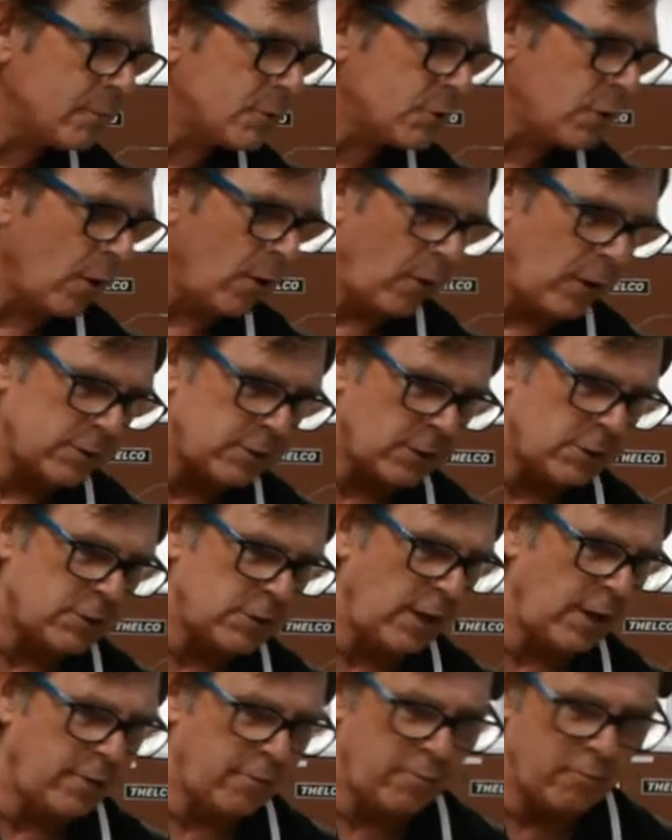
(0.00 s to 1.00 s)
So as I
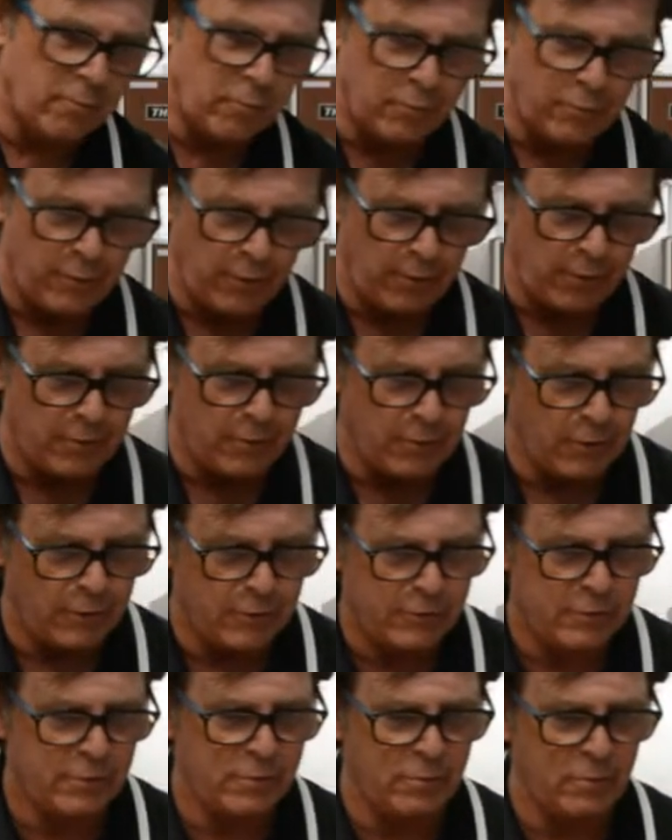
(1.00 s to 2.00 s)
said,
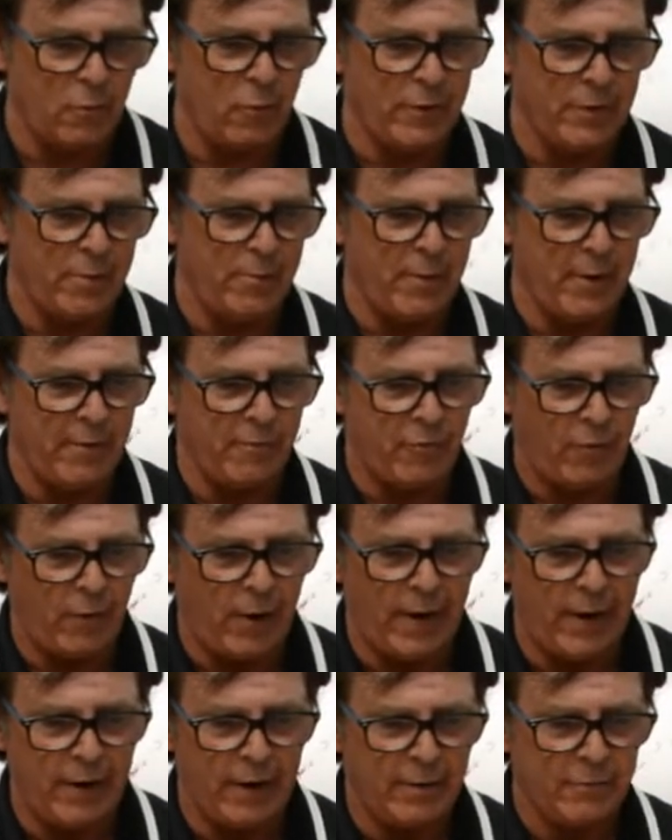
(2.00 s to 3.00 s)
there's going to be a
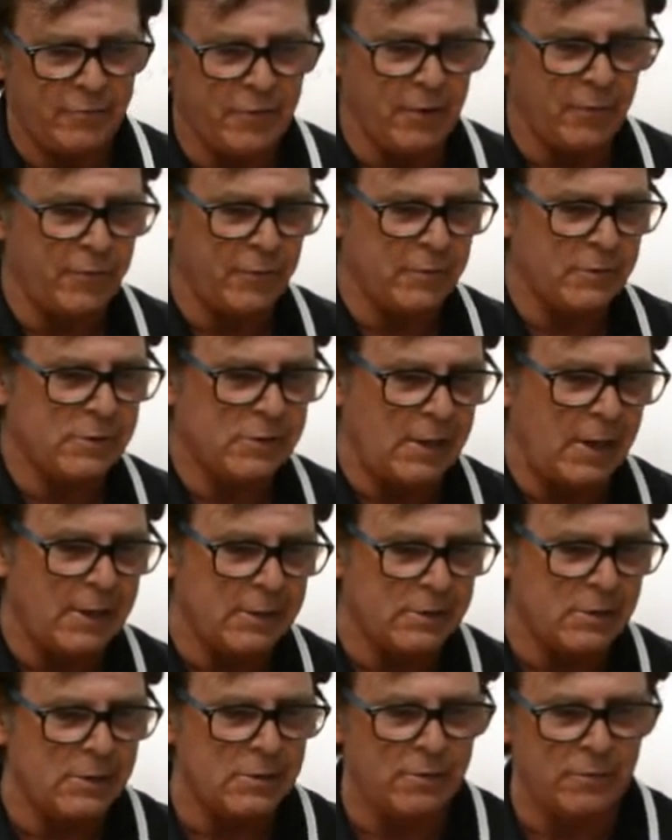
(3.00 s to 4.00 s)
variety of different
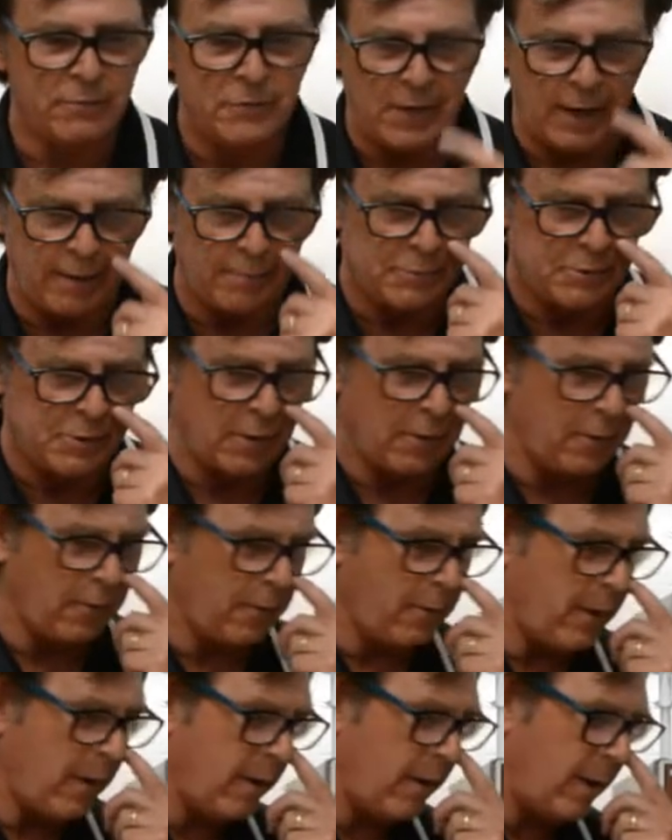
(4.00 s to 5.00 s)
sizes of tapes that
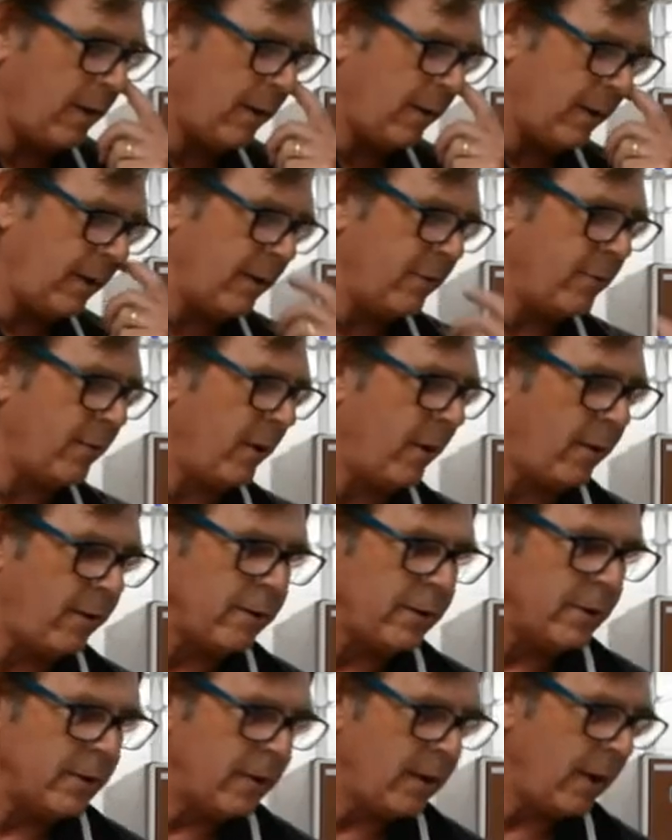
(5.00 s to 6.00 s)
are in
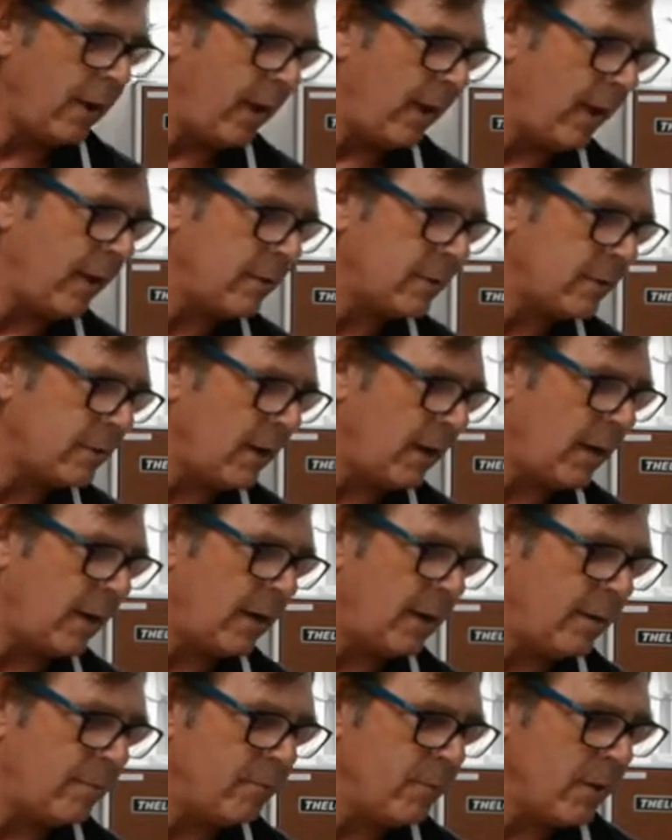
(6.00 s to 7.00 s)
there,
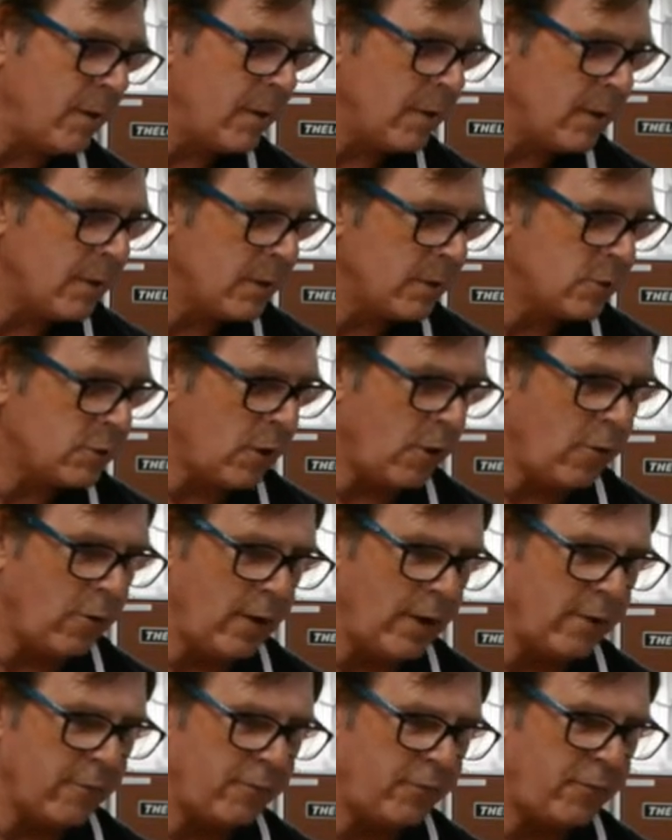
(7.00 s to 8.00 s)
and
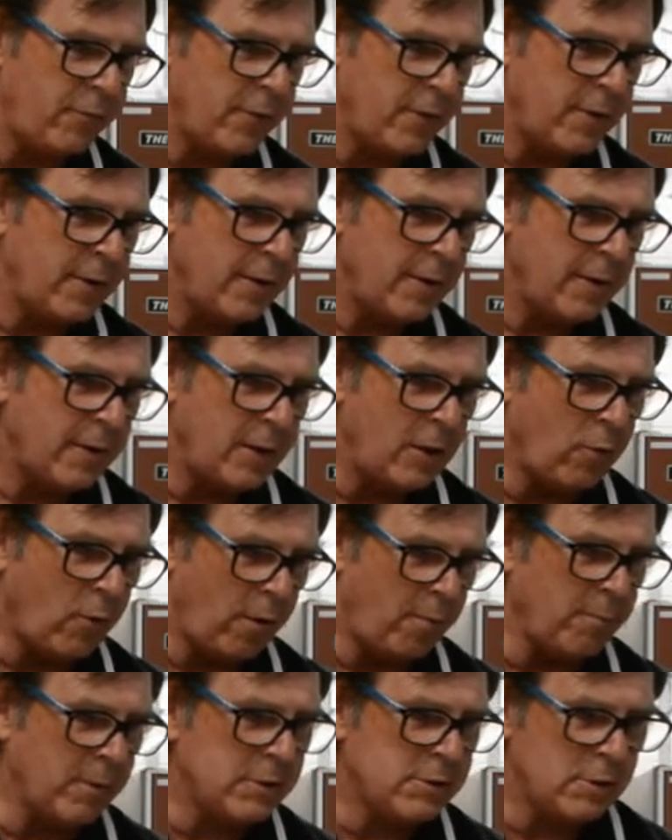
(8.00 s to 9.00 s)
so if you
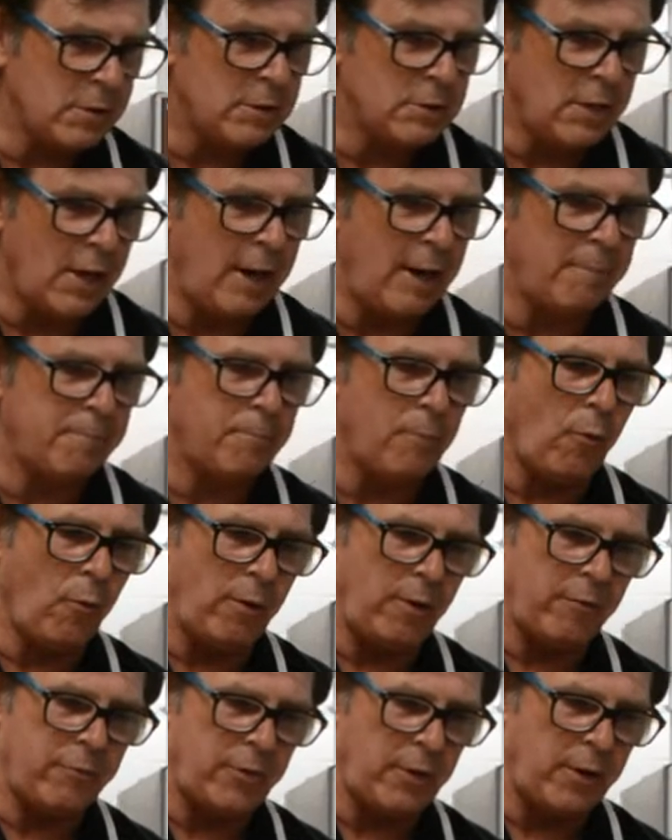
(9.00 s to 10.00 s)
are missing tape
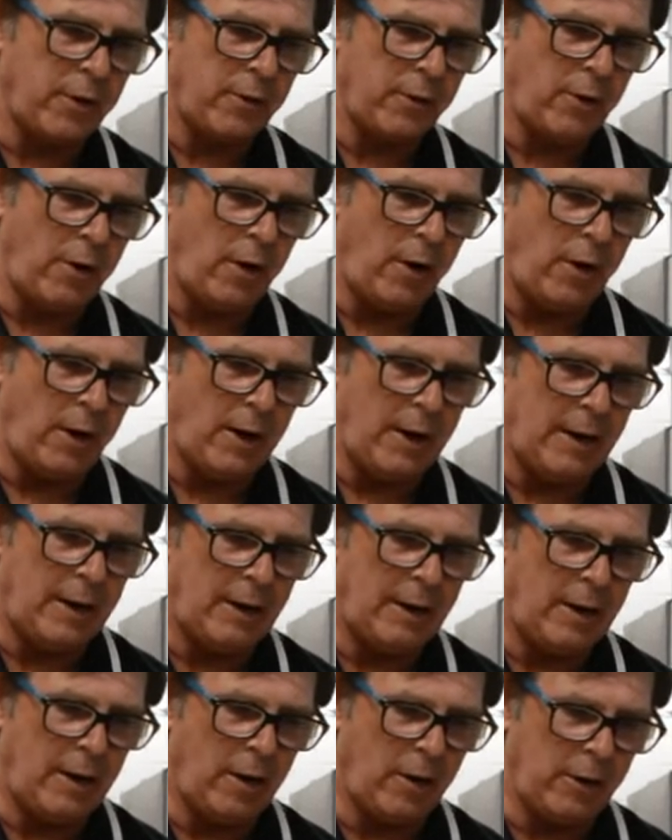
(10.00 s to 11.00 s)
or if there
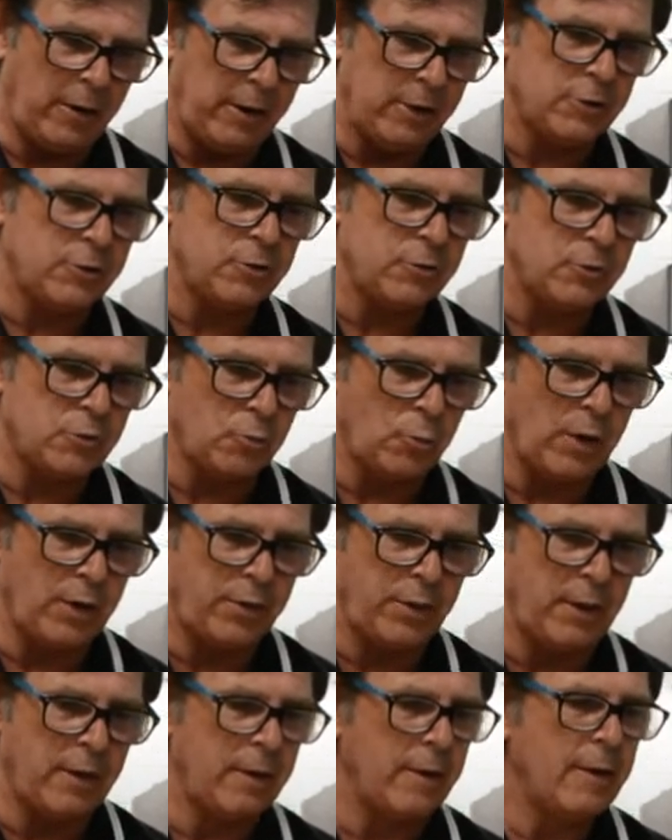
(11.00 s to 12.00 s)
are issues
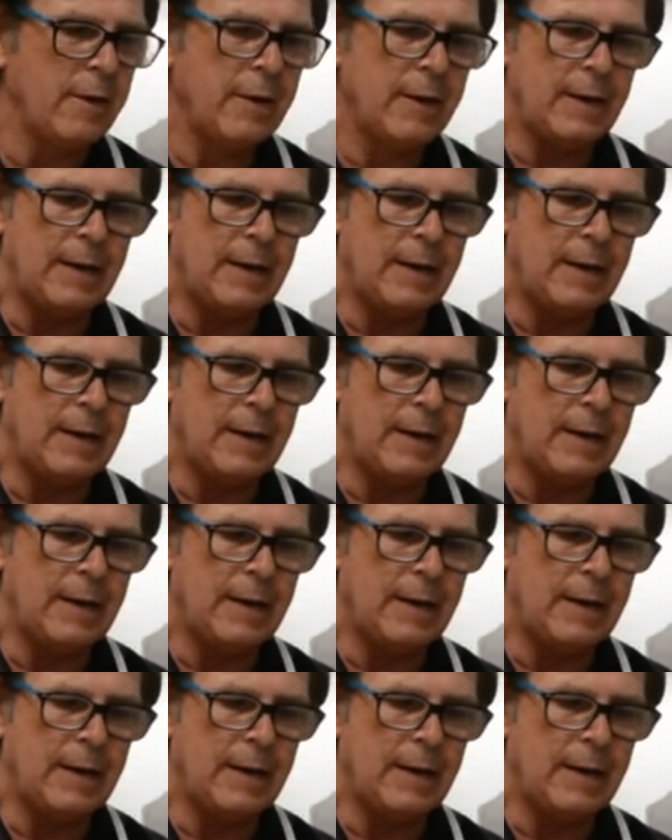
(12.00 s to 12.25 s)
with it,